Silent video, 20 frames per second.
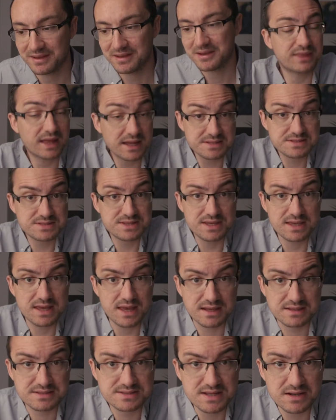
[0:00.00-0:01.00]
That's the
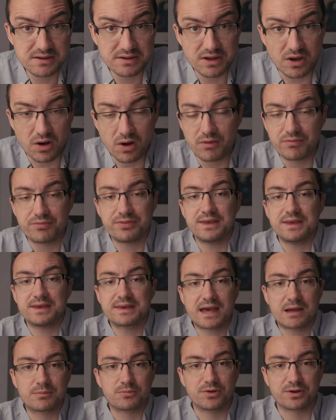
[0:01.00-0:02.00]
exterior of the
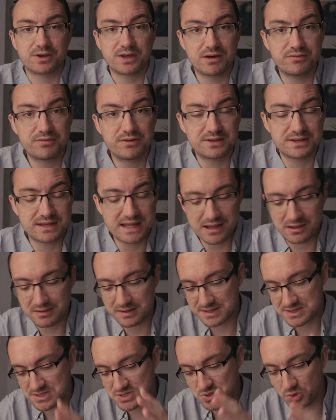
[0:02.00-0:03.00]
camera covered. Now
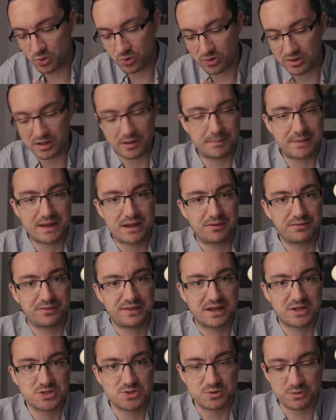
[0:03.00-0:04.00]
let's talk about
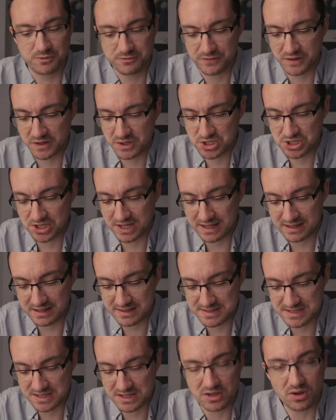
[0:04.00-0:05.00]
the actual
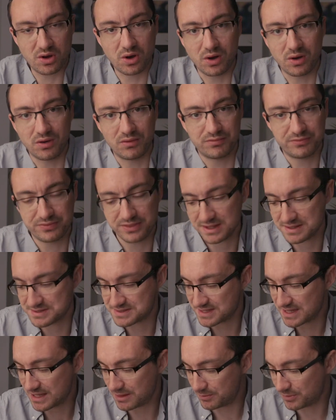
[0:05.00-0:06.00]
functionality of
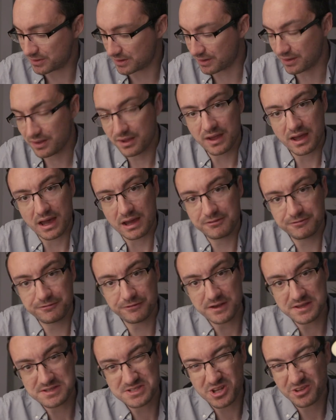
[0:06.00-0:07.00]
this camera. And
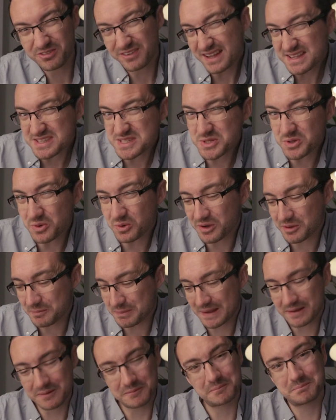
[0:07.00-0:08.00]
first off, let's talk
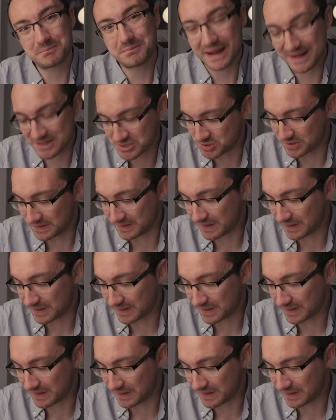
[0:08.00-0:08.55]
about battery